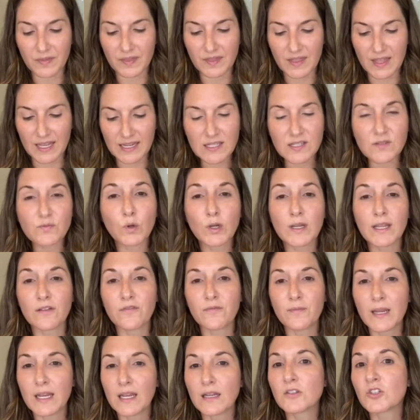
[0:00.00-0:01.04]
This will give
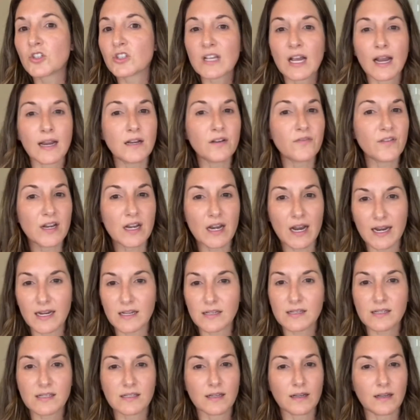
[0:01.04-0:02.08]
me just kind of a
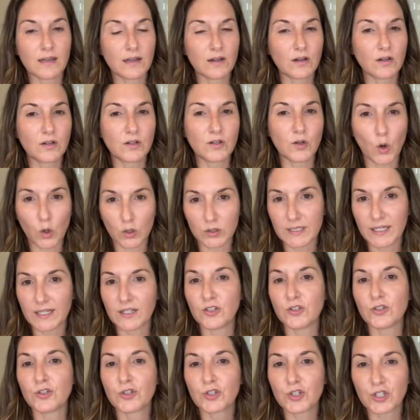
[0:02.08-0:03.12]
nice
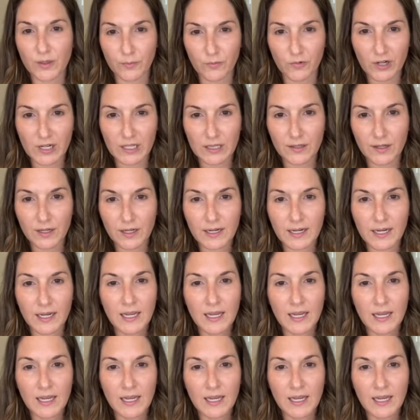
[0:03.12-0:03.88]
golden shimmery look.